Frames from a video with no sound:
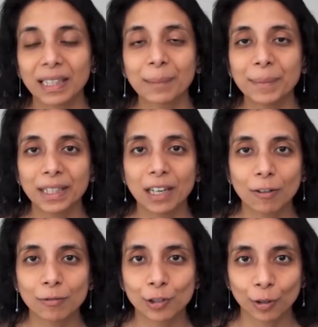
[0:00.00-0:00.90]
Let me
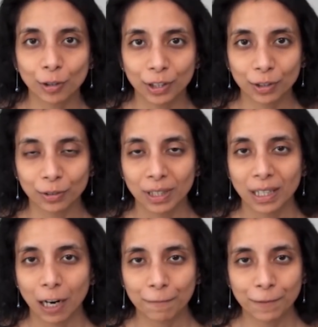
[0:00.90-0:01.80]
now show you
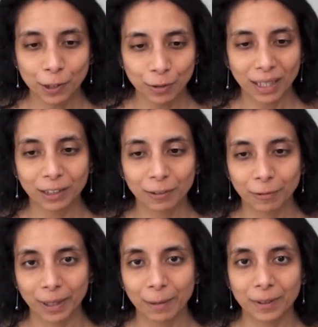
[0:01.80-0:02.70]
a few other
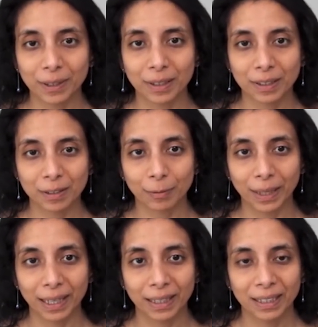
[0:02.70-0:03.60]
frameworks
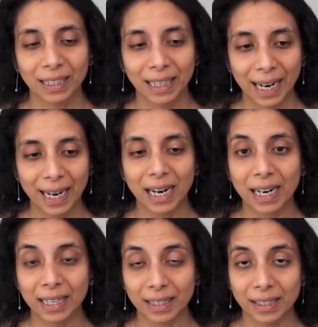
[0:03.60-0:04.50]
where
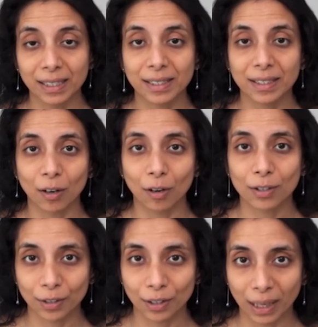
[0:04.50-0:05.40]
AI is
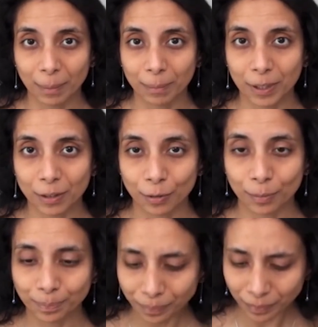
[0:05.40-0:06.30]
also able
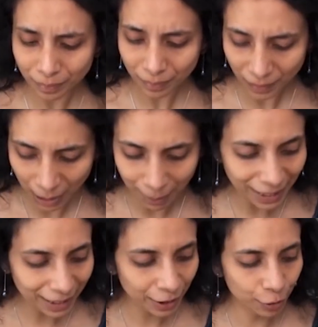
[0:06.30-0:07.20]
to
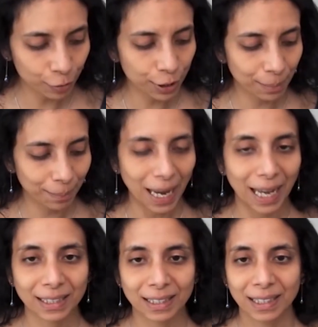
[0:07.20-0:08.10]
make a huge
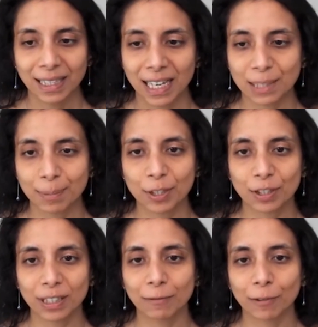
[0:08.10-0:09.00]
impact,
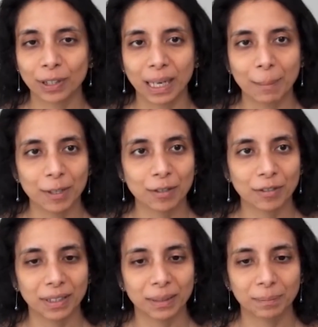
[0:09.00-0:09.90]
especially for
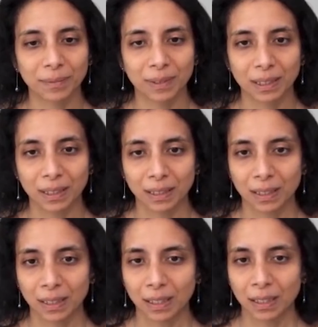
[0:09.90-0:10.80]
chemistry.
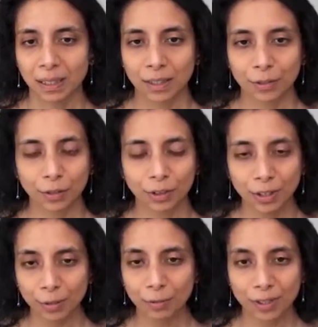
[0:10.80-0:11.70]
So
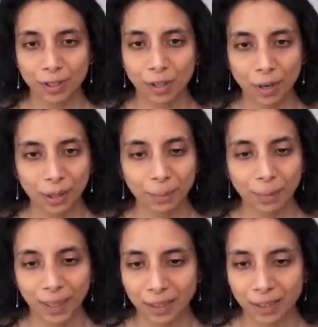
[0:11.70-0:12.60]
this was a
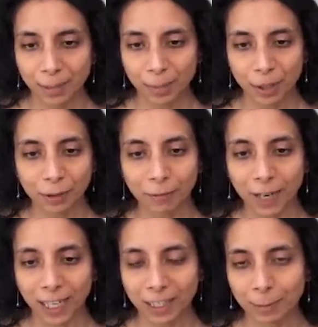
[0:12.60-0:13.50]
Gordon Bell Special
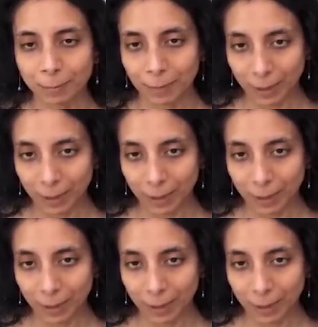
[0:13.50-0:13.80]
Prize